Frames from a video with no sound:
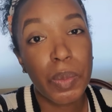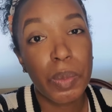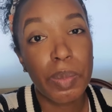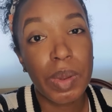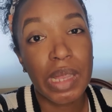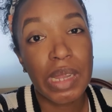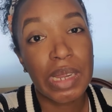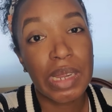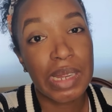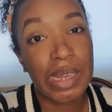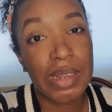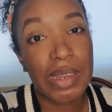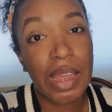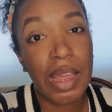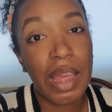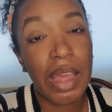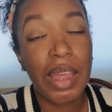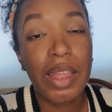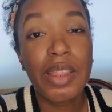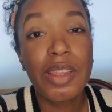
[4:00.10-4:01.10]
will be linked
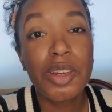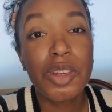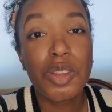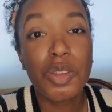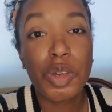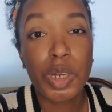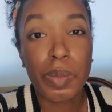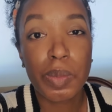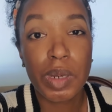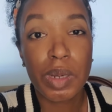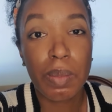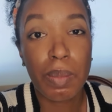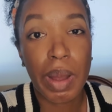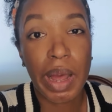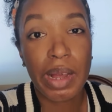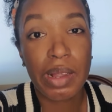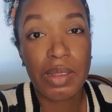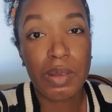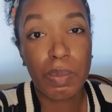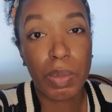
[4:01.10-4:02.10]
in the description
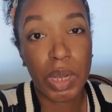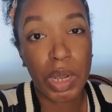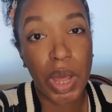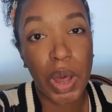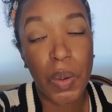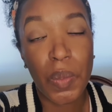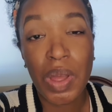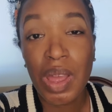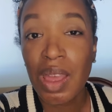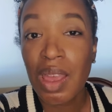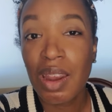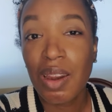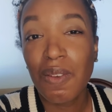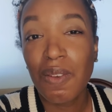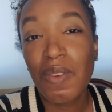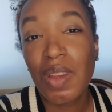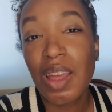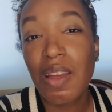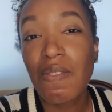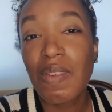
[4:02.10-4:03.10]
box below. And if you
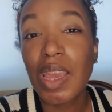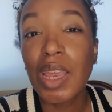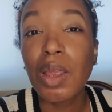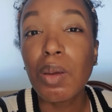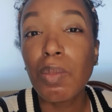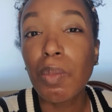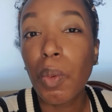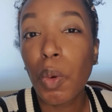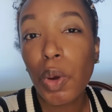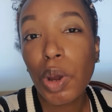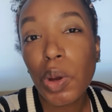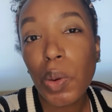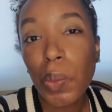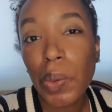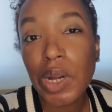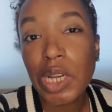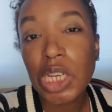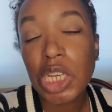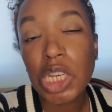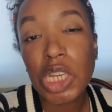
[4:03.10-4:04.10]
have any more
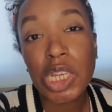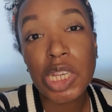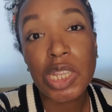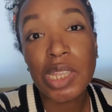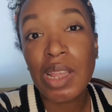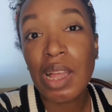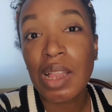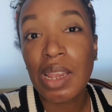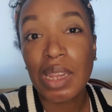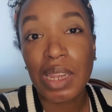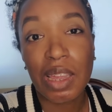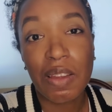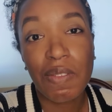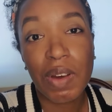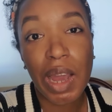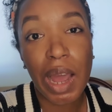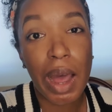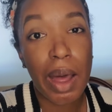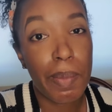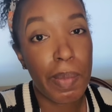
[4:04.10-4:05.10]
questions, leave a
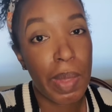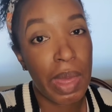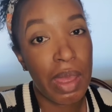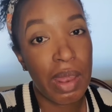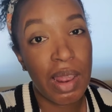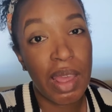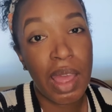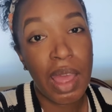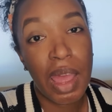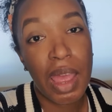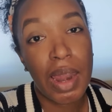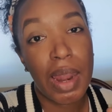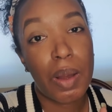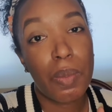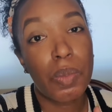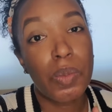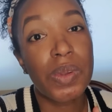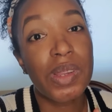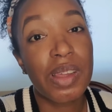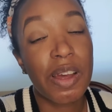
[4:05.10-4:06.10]
comment and I
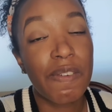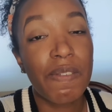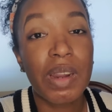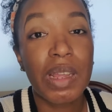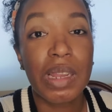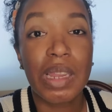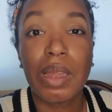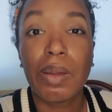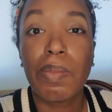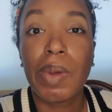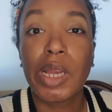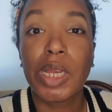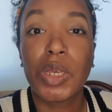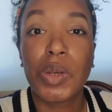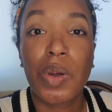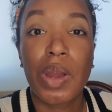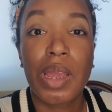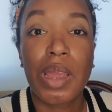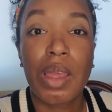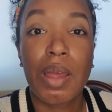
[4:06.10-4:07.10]
will definitely make sure
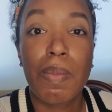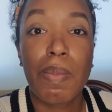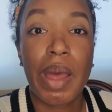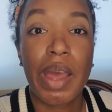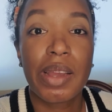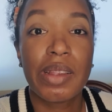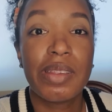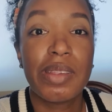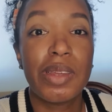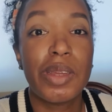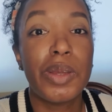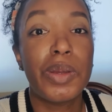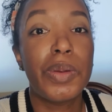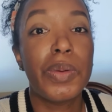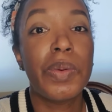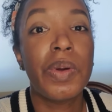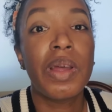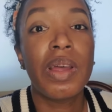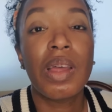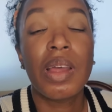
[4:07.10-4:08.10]
I get back to you
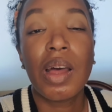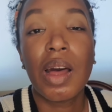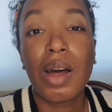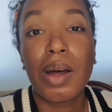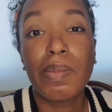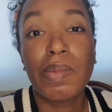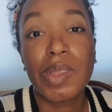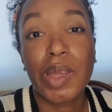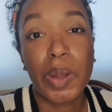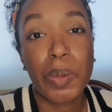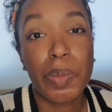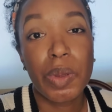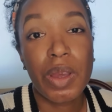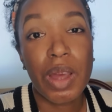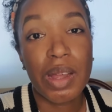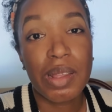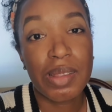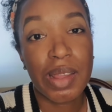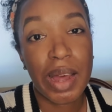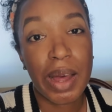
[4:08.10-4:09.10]
to help you
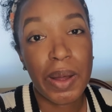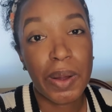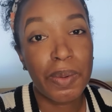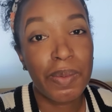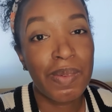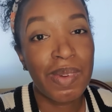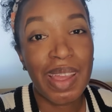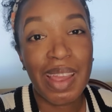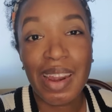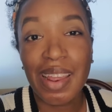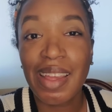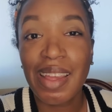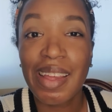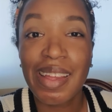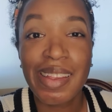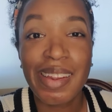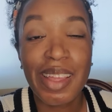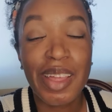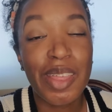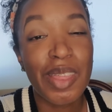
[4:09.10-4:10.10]
guys out. And
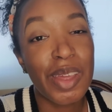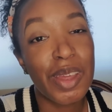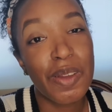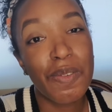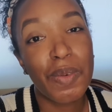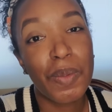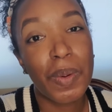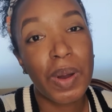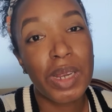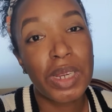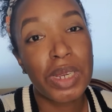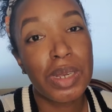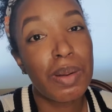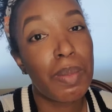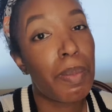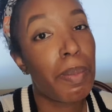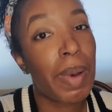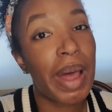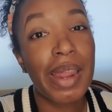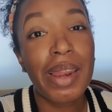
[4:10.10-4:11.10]
again, thank you for watching.
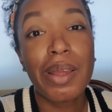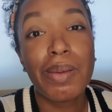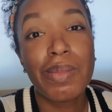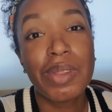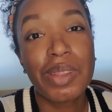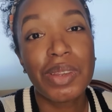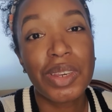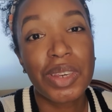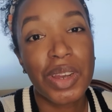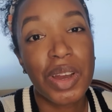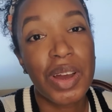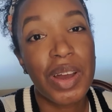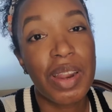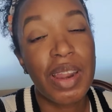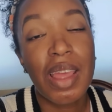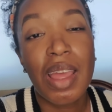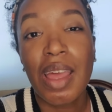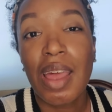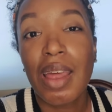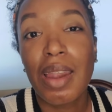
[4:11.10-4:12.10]
My name is LaShawn
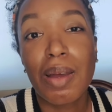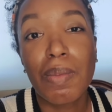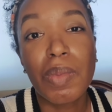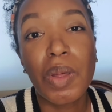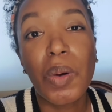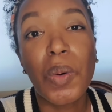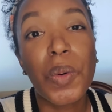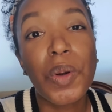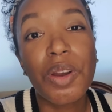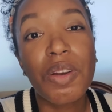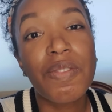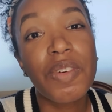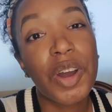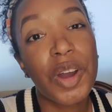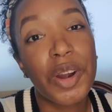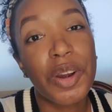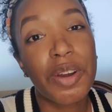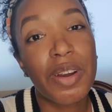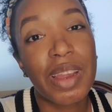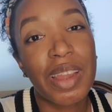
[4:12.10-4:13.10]
and I'm the owner of
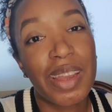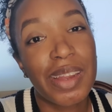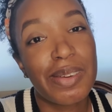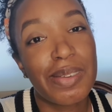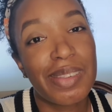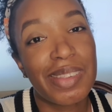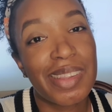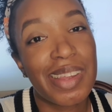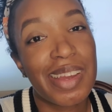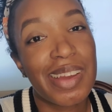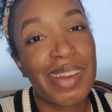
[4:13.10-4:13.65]
Carter &